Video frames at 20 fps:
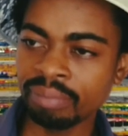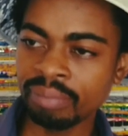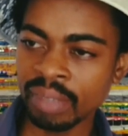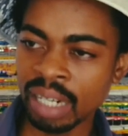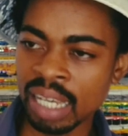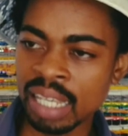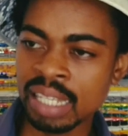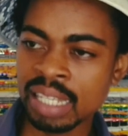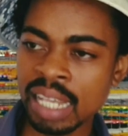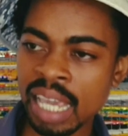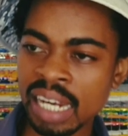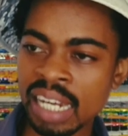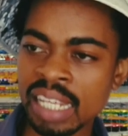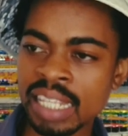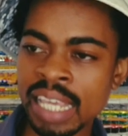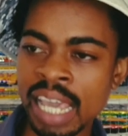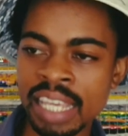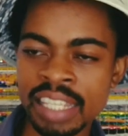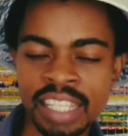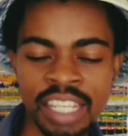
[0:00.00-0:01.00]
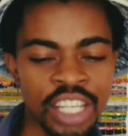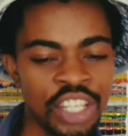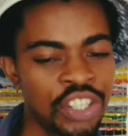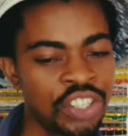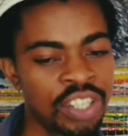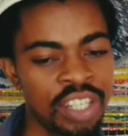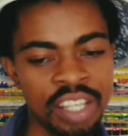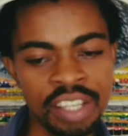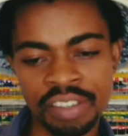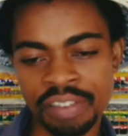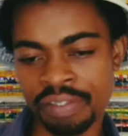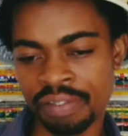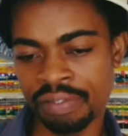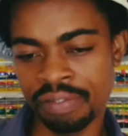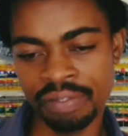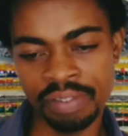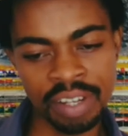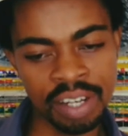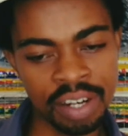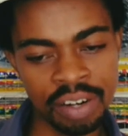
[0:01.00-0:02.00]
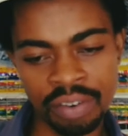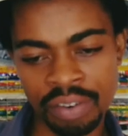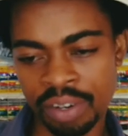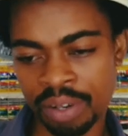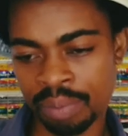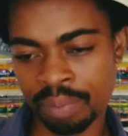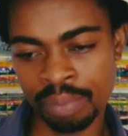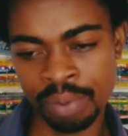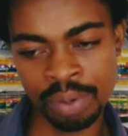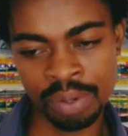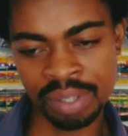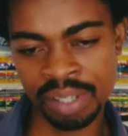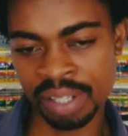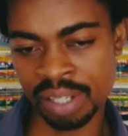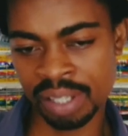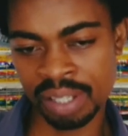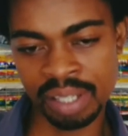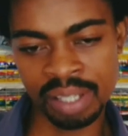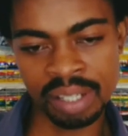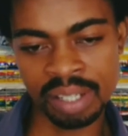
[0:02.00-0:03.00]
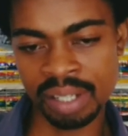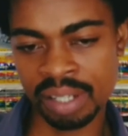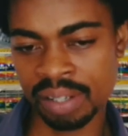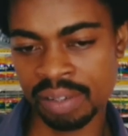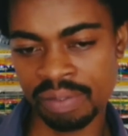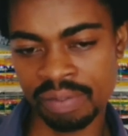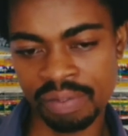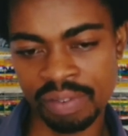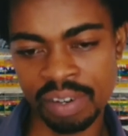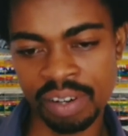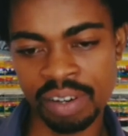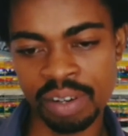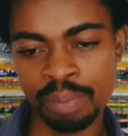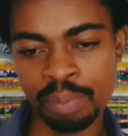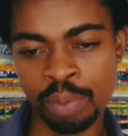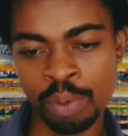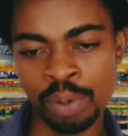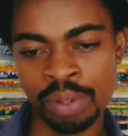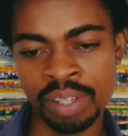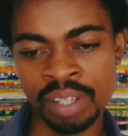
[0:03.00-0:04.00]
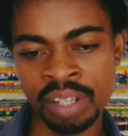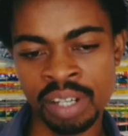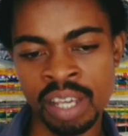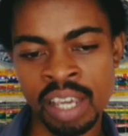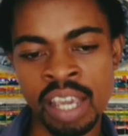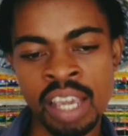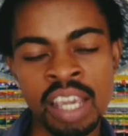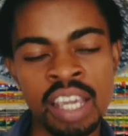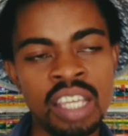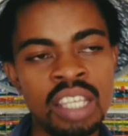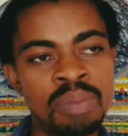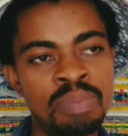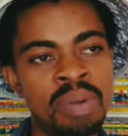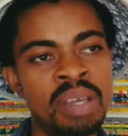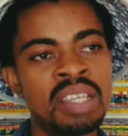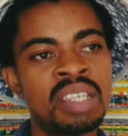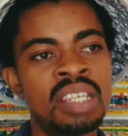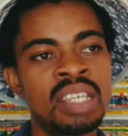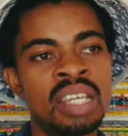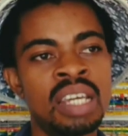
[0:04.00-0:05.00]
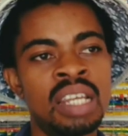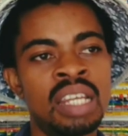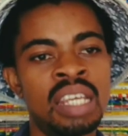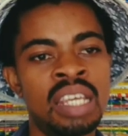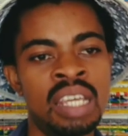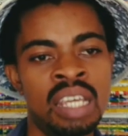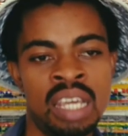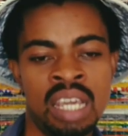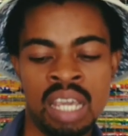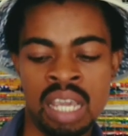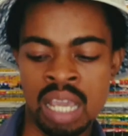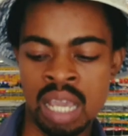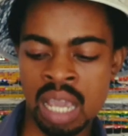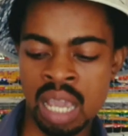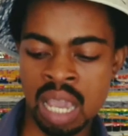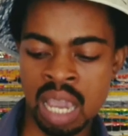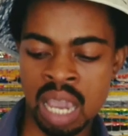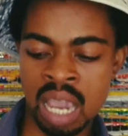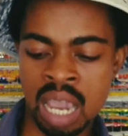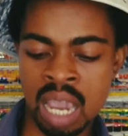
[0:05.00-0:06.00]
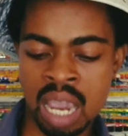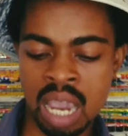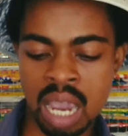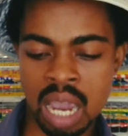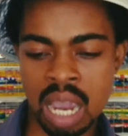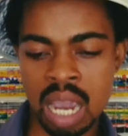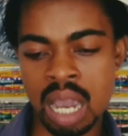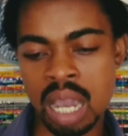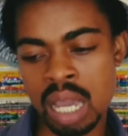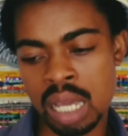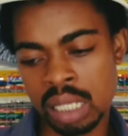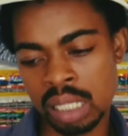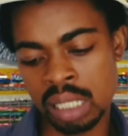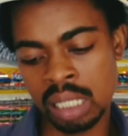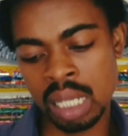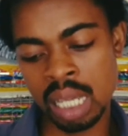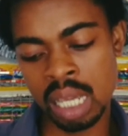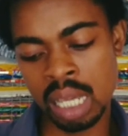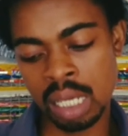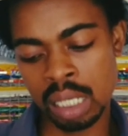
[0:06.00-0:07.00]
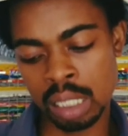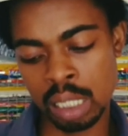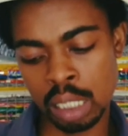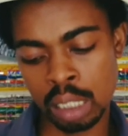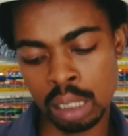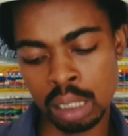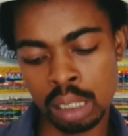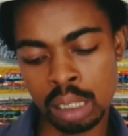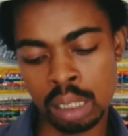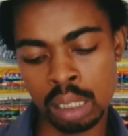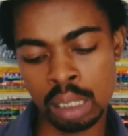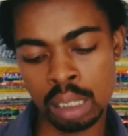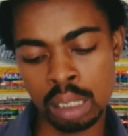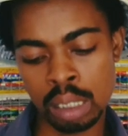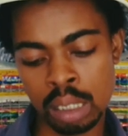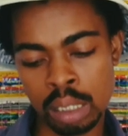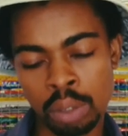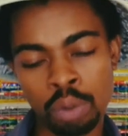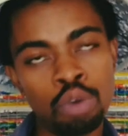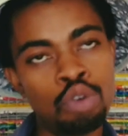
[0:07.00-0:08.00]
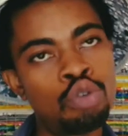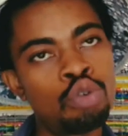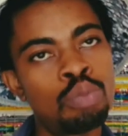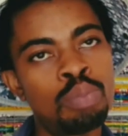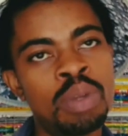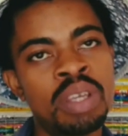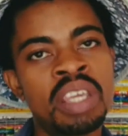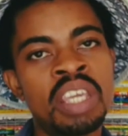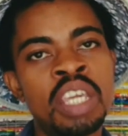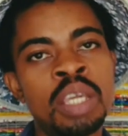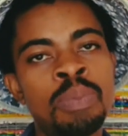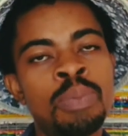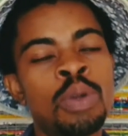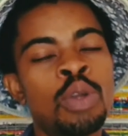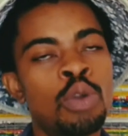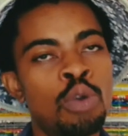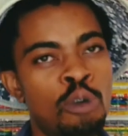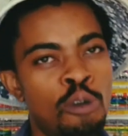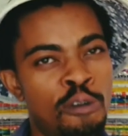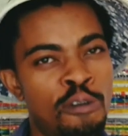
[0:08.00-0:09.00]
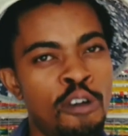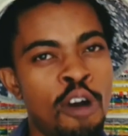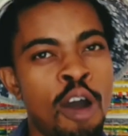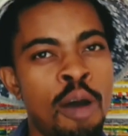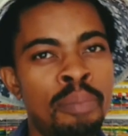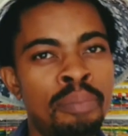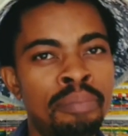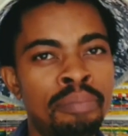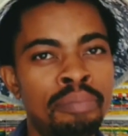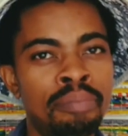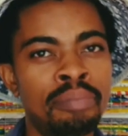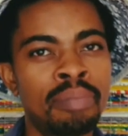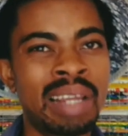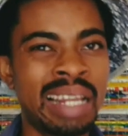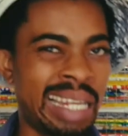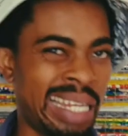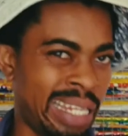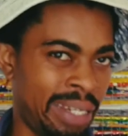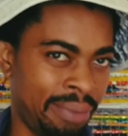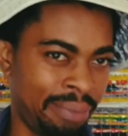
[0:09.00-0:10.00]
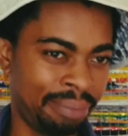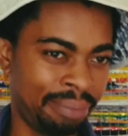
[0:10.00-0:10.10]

Sanitization is very important. Very important. It's basically saying that you should be keeping your farm clean.